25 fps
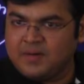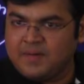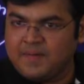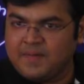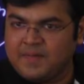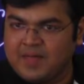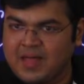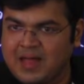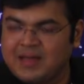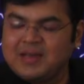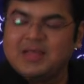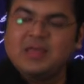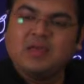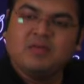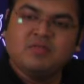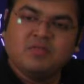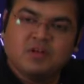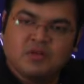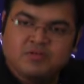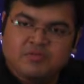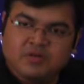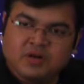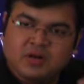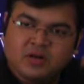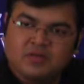And even
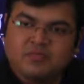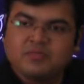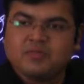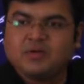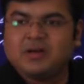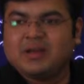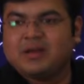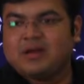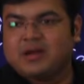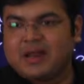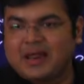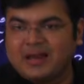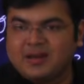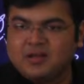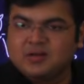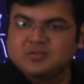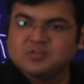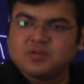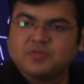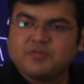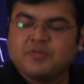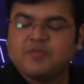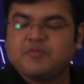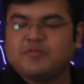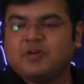if it in 10 years
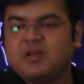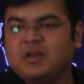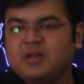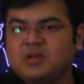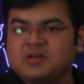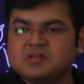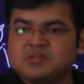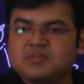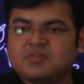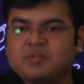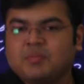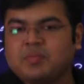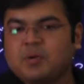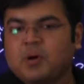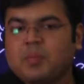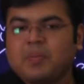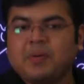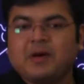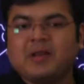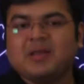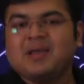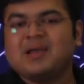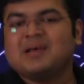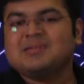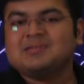or 15 years, if the
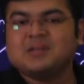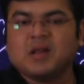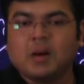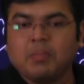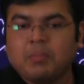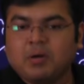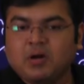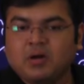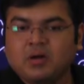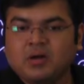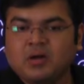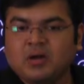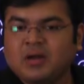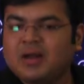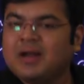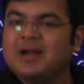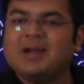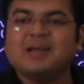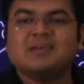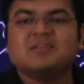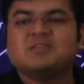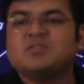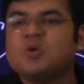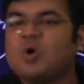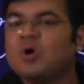property has doubled, it
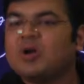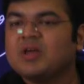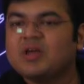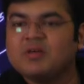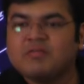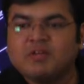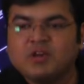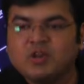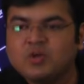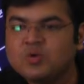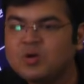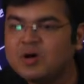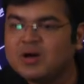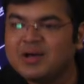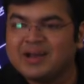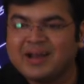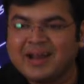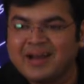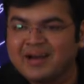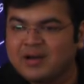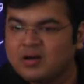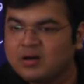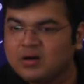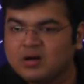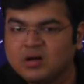has not given you a
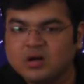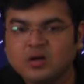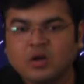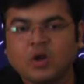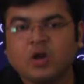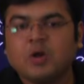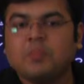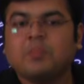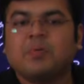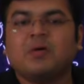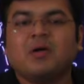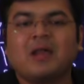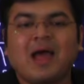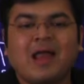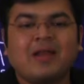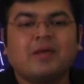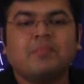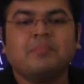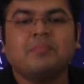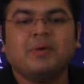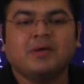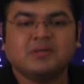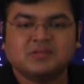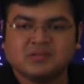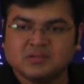great return on a per annum
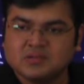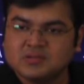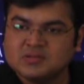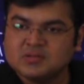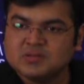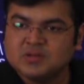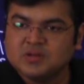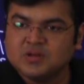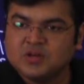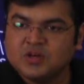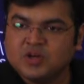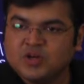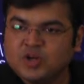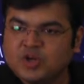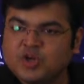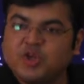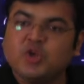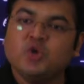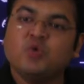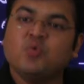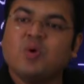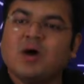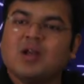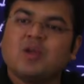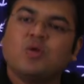basis.
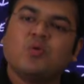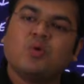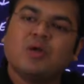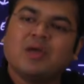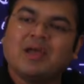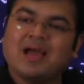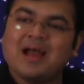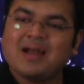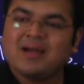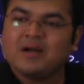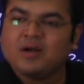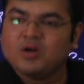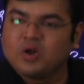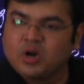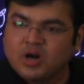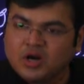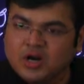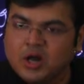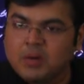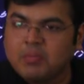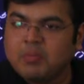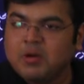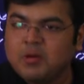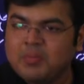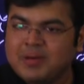You are looking at it on a
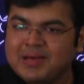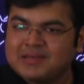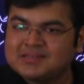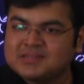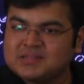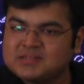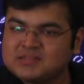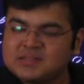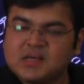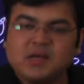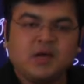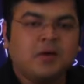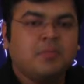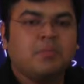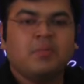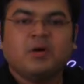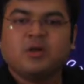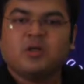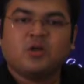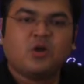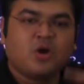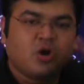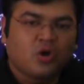double basis, but you're not